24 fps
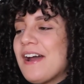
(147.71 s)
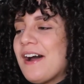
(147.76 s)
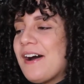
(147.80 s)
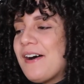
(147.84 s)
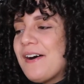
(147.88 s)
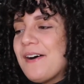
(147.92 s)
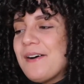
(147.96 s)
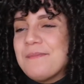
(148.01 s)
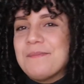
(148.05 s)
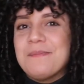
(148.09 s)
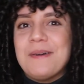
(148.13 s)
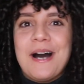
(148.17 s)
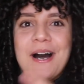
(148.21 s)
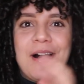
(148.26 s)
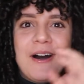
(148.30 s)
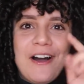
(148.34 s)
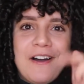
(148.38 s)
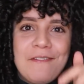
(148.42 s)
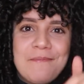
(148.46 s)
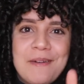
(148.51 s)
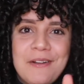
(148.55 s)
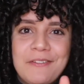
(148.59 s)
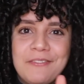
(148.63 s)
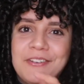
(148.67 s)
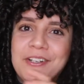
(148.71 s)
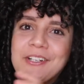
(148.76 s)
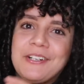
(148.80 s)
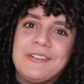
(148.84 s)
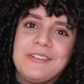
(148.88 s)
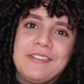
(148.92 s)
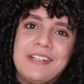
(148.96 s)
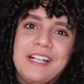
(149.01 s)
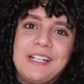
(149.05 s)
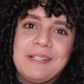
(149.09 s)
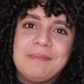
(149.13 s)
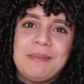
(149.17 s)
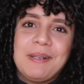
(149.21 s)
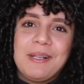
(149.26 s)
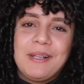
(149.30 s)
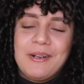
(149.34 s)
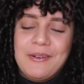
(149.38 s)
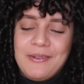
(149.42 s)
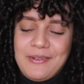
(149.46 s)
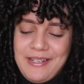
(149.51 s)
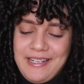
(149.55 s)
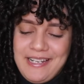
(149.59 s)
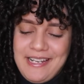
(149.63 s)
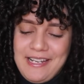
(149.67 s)
Um, I'll have my video linked
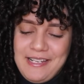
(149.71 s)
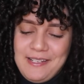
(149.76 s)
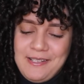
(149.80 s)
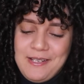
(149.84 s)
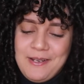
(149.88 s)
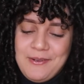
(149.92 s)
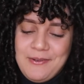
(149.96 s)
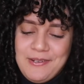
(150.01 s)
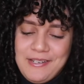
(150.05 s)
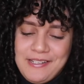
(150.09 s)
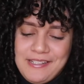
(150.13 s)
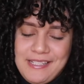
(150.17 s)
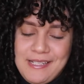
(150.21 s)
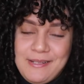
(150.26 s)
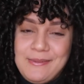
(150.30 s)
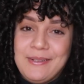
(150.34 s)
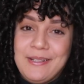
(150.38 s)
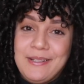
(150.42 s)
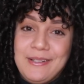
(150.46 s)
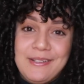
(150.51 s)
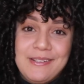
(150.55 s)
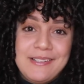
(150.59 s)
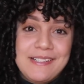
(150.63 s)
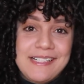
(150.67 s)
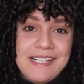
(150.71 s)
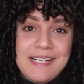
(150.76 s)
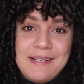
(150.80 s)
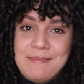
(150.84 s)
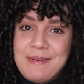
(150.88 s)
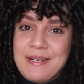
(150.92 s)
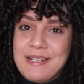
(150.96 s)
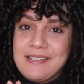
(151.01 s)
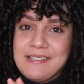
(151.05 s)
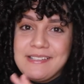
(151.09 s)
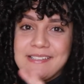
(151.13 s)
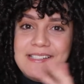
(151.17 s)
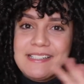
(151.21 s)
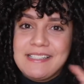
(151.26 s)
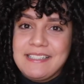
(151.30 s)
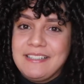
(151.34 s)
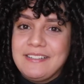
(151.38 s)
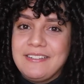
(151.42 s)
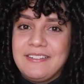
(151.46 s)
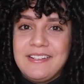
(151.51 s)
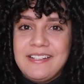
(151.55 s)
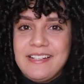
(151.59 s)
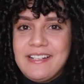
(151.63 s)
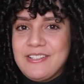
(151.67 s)
below in case y'all want to see what it looks like because
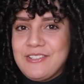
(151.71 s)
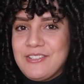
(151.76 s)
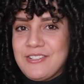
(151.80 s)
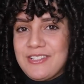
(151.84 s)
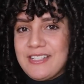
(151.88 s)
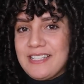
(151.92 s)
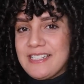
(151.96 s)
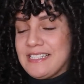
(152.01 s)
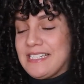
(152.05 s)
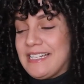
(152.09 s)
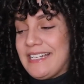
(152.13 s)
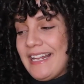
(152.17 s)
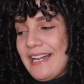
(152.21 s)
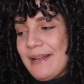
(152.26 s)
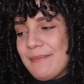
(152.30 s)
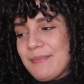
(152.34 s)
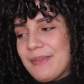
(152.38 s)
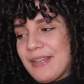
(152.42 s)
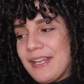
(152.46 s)
literally it just does the damn